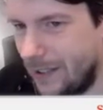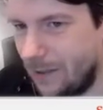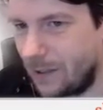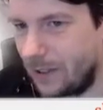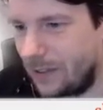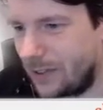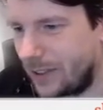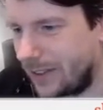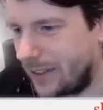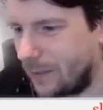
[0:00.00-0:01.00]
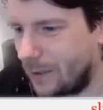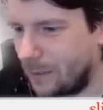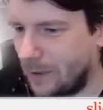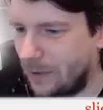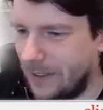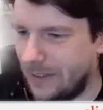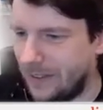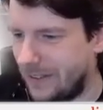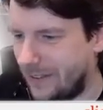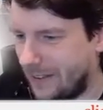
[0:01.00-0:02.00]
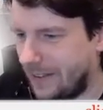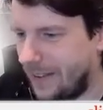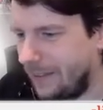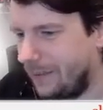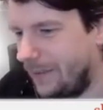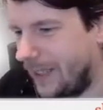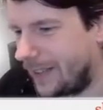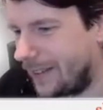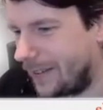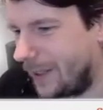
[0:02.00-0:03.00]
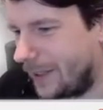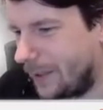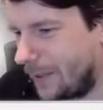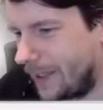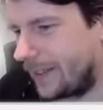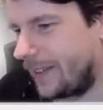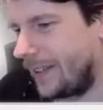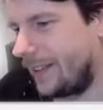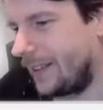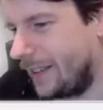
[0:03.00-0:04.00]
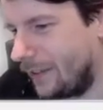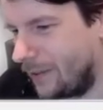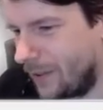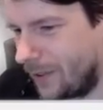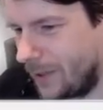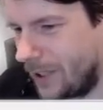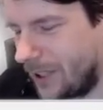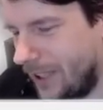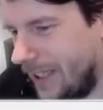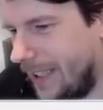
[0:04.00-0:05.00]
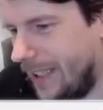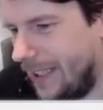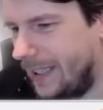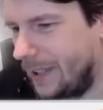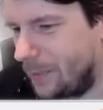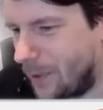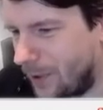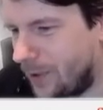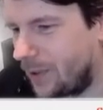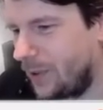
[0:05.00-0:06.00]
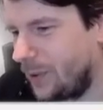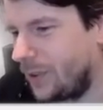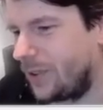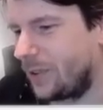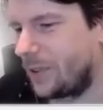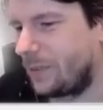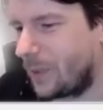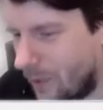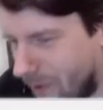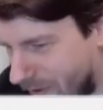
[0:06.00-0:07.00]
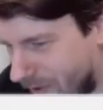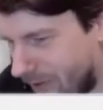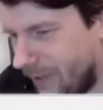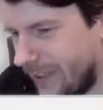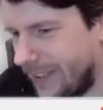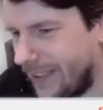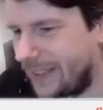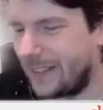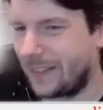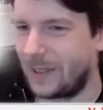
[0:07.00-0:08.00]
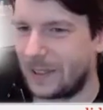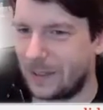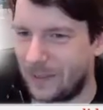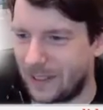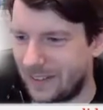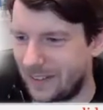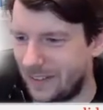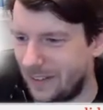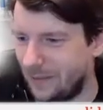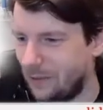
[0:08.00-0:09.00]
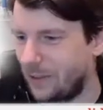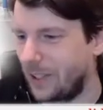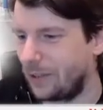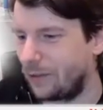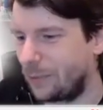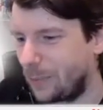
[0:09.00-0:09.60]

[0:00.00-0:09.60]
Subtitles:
E1, for example, between this access multiplexer and the telephone switch, and the protocol used to remote control that access multiplexer is V5.